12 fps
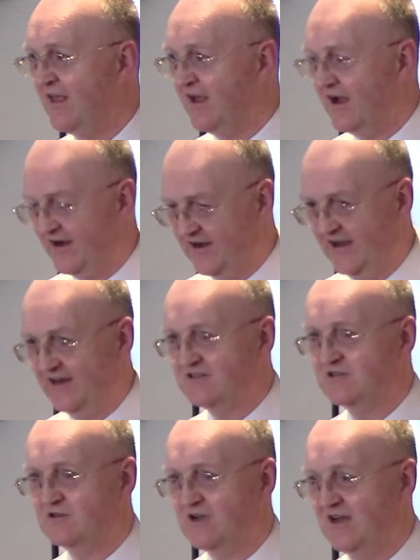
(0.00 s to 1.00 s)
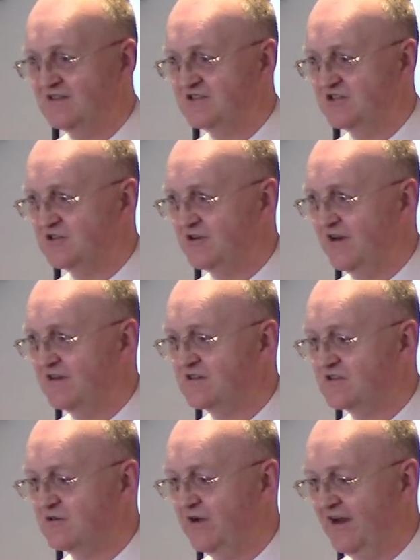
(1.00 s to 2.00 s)
and I had to concentrate,
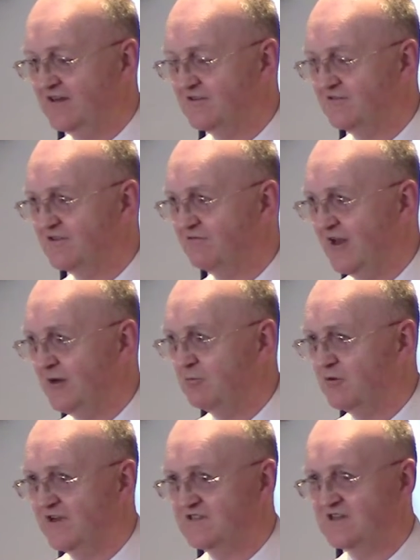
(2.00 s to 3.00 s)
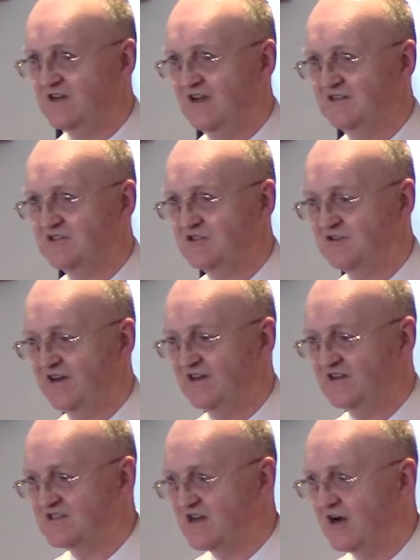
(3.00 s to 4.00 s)
so I had to develop ways to concentrate.
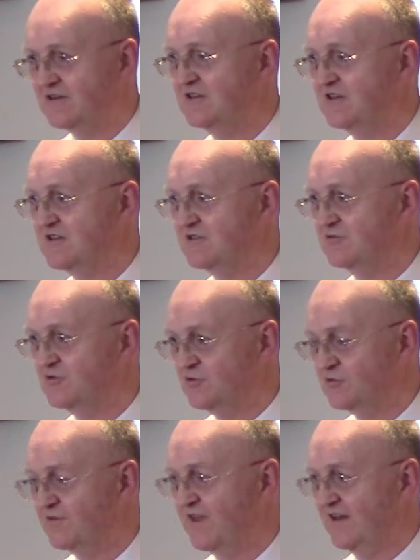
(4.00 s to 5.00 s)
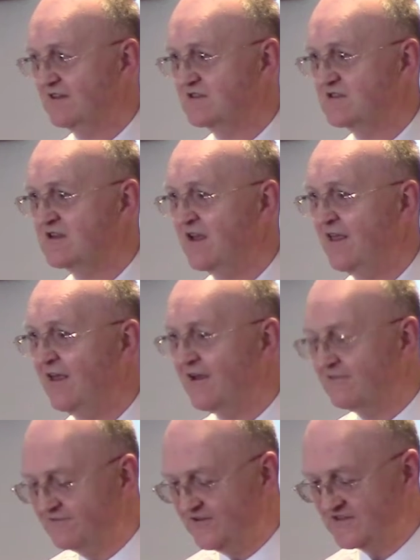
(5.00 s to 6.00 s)
I started to do things,
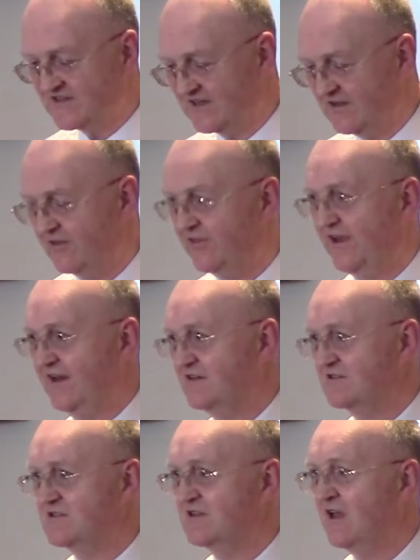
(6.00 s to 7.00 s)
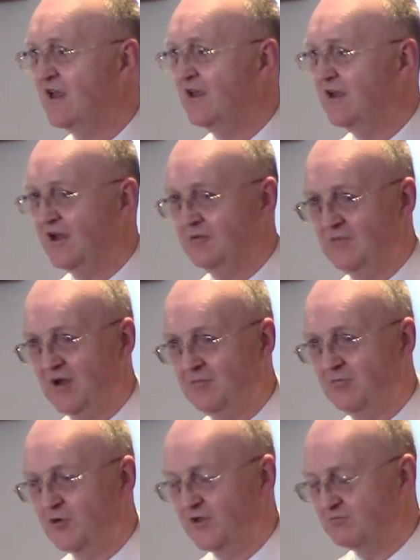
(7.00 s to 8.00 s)
physical things,
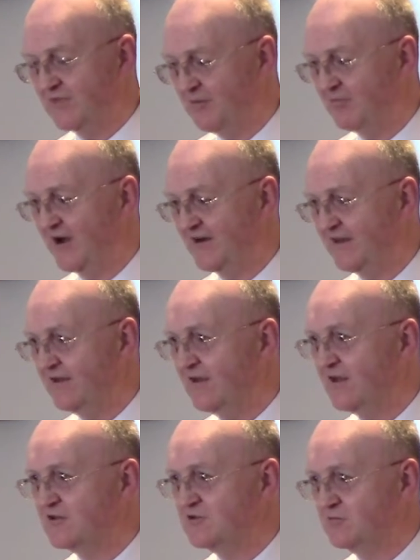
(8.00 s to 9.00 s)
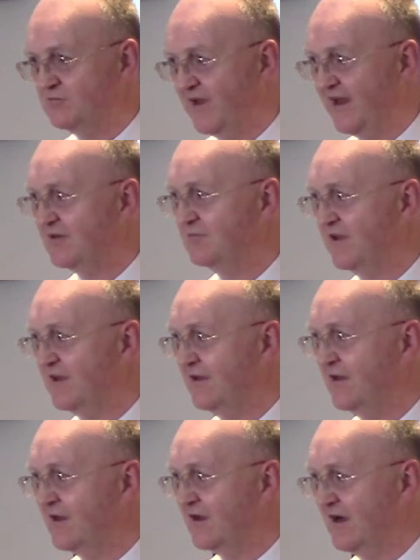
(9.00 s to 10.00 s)
with my body to make me
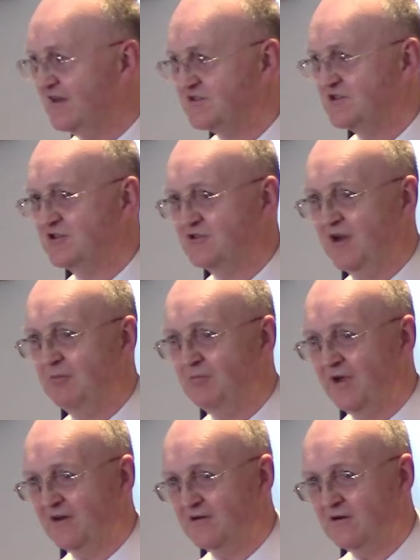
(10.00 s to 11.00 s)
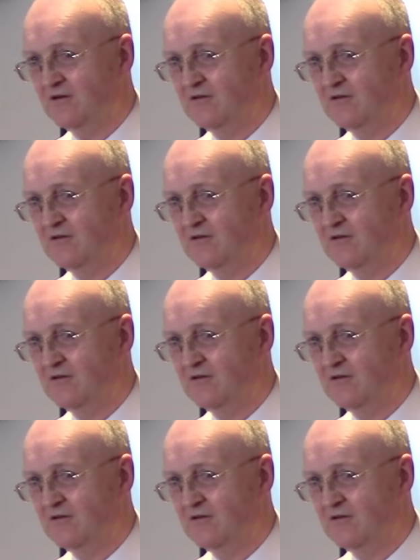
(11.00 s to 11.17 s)
concentrate better.